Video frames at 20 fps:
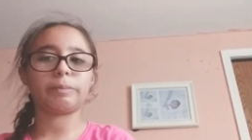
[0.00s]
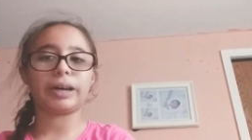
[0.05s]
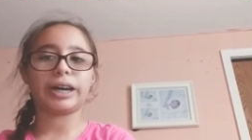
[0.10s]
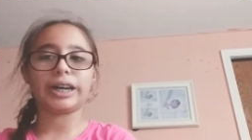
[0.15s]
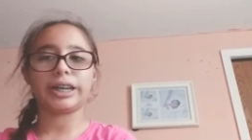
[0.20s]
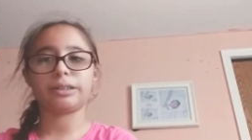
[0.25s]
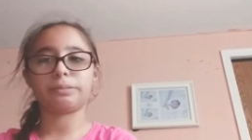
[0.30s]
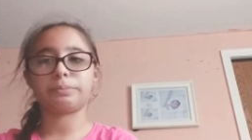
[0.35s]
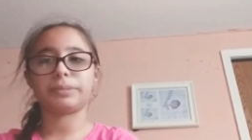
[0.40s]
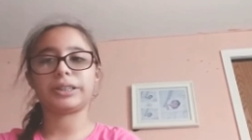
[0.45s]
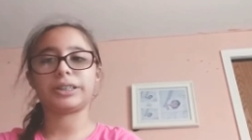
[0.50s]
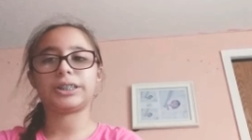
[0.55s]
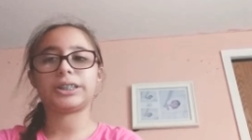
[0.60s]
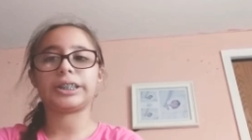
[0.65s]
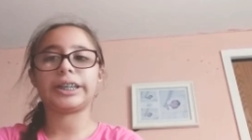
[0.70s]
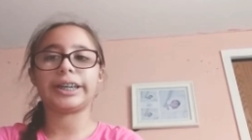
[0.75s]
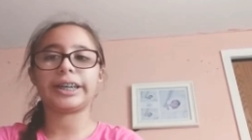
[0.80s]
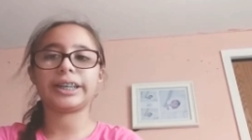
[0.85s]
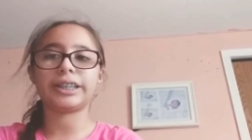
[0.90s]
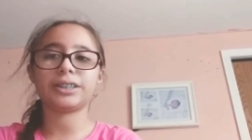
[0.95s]
I've been
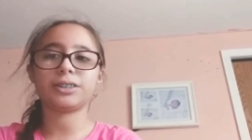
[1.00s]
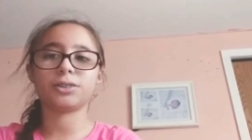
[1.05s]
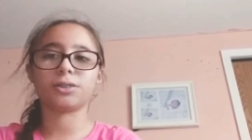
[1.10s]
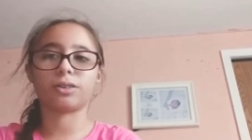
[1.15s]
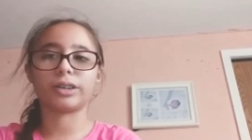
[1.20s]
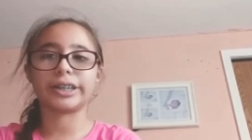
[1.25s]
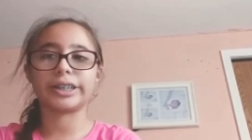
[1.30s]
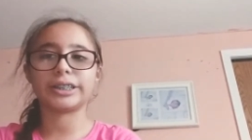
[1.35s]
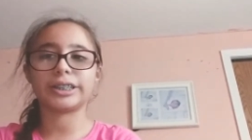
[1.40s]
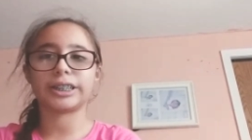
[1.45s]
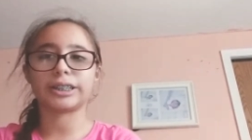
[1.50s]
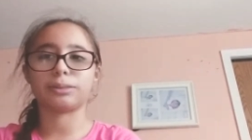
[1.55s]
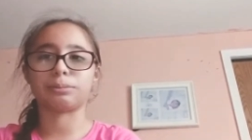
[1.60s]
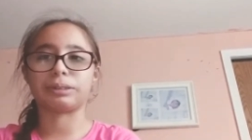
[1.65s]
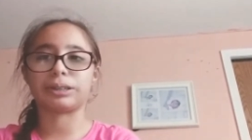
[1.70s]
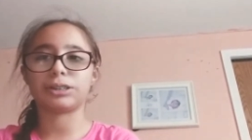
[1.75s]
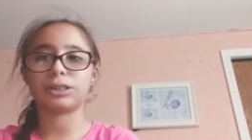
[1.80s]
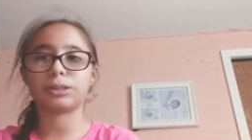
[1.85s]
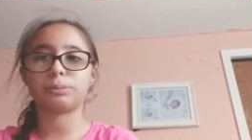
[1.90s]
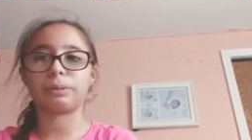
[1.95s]
staying indoors as
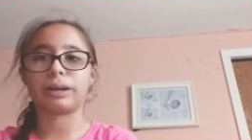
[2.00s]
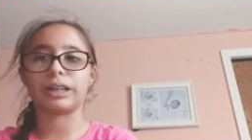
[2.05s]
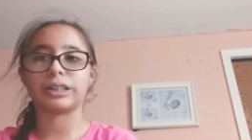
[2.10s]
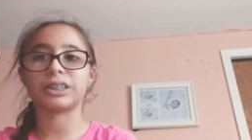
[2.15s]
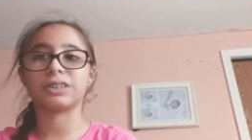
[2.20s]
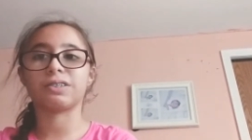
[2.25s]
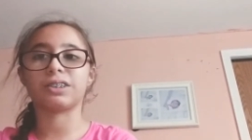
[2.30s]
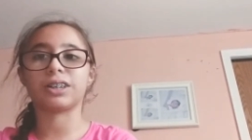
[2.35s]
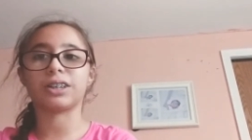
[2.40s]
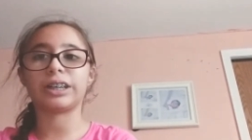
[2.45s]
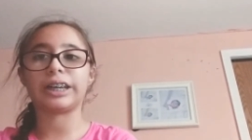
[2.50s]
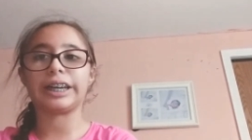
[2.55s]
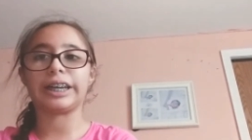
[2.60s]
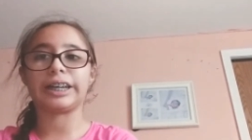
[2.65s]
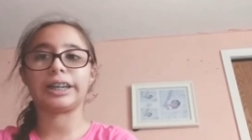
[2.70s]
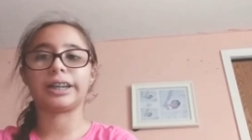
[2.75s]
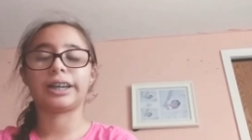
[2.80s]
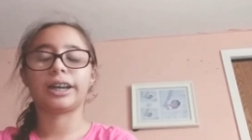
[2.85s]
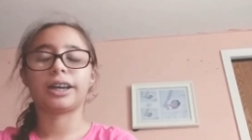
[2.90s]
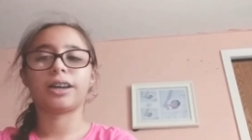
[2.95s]
much as possible
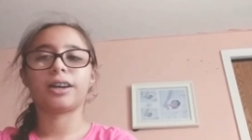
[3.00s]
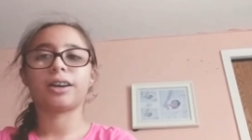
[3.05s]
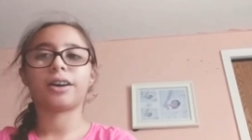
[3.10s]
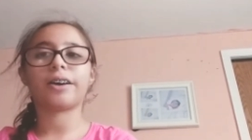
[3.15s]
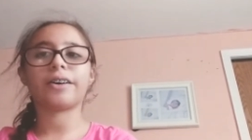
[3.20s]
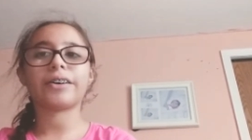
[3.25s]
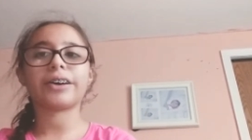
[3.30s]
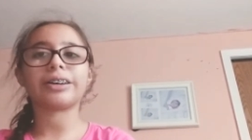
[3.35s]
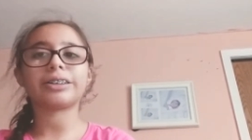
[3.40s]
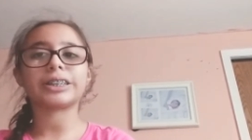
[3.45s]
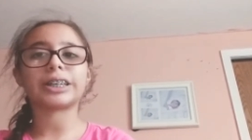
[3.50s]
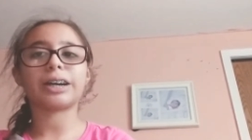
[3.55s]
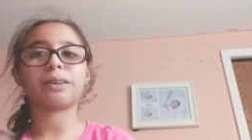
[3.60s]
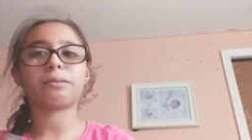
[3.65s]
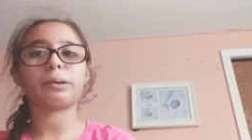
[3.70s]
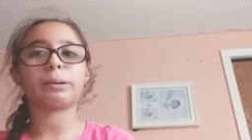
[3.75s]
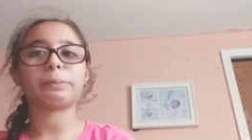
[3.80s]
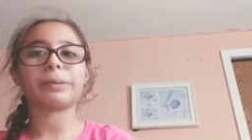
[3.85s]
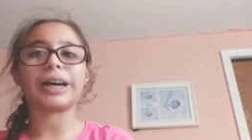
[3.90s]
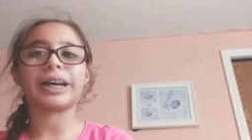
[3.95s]
and going outside with
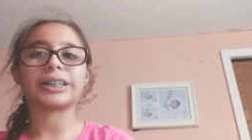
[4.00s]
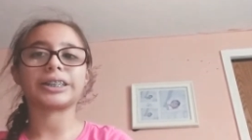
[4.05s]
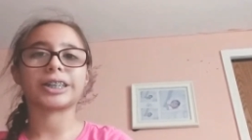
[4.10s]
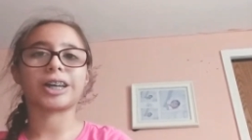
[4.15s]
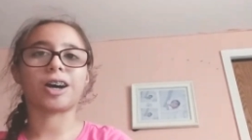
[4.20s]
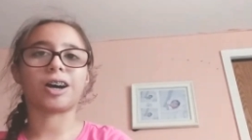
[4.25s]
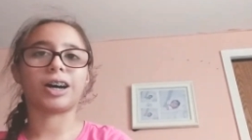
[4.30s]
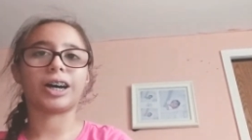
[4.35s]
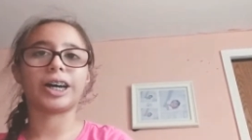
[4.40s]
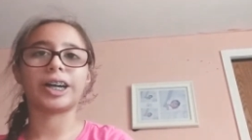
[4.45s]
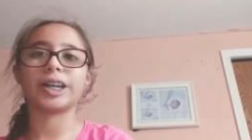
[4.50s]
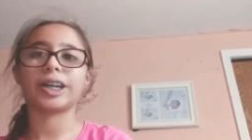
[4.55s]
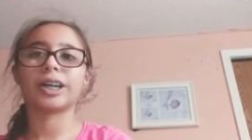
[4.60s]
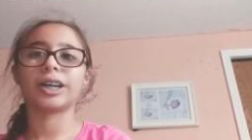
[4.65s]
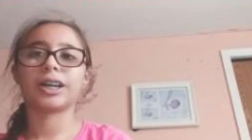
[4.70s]
my mask on,